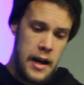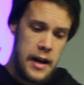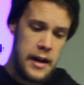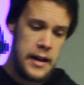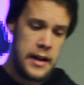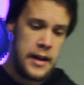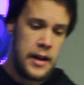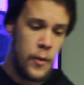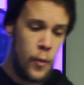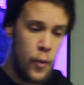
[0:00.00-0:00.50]

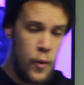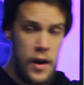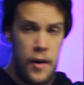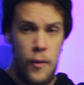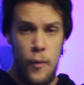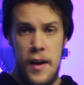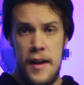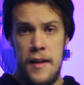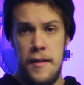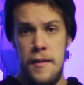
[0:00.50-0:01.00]

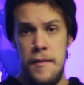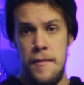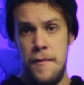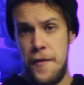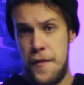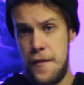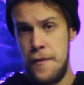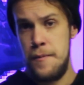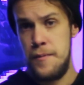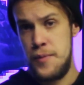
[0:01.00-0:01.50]
When
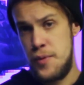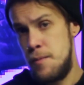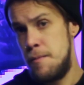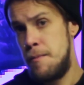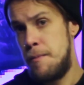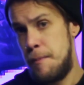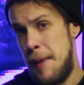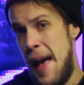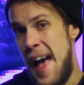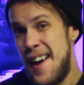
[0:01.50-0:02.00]

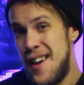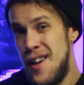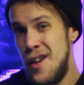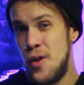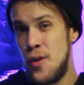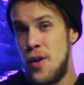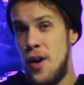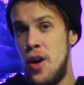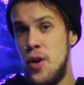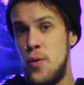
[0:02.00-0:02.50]
packing
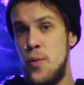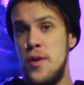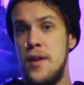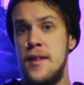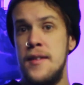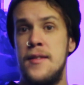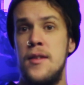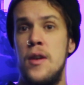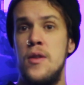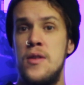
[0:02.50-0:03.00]
your artwork,
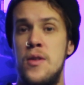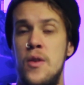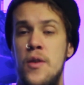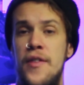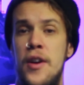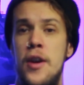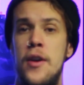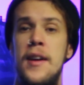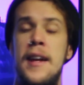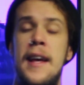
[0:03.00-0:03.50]
it's also a
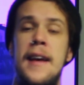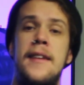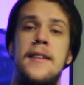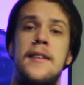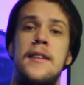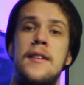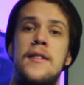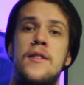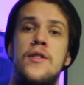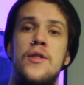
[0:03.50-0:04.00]
very good
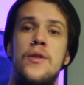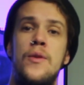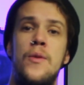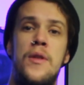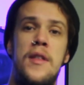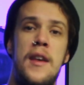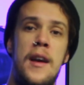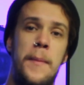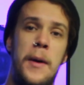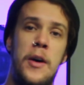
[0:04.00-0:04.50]
idea to
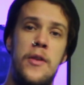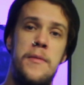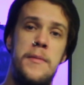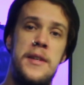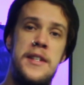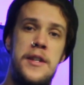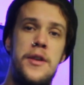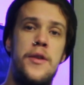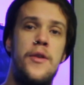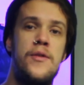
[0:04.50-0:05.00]
think about the
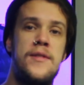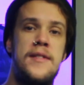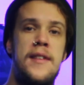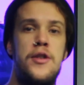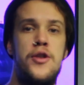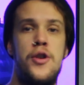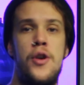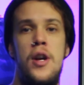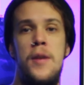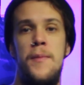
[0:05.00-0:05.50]
materials
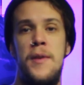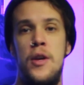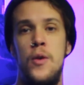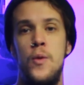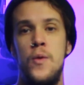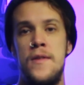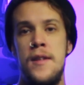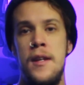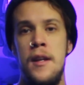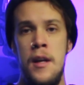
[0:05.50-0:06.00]
that you're going to be
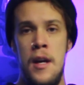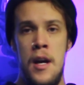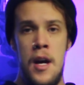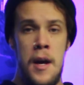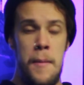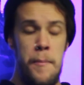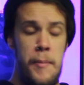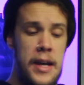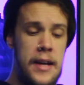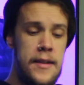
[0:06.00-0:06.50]
using,
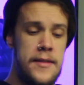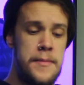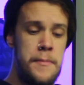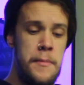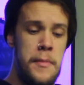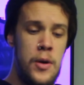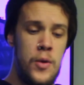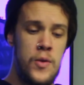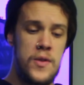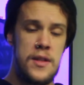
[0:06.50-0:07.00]
because
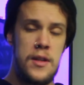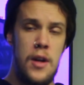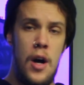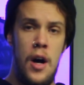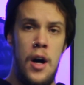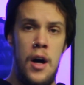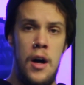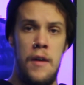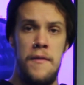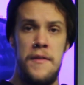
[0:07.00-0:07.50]
most
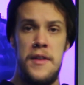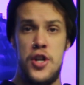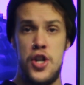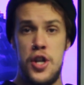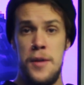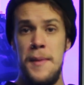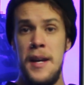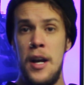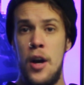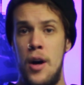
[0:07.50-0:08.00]
of the
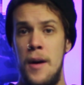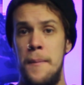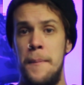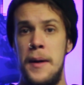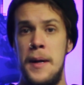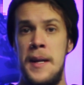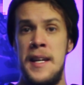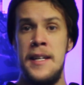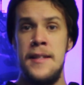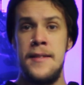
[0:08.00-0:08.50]
shipping
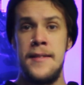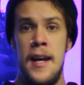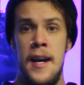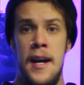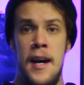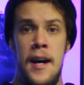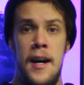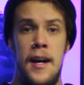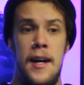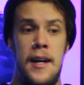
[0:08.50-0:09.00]
companies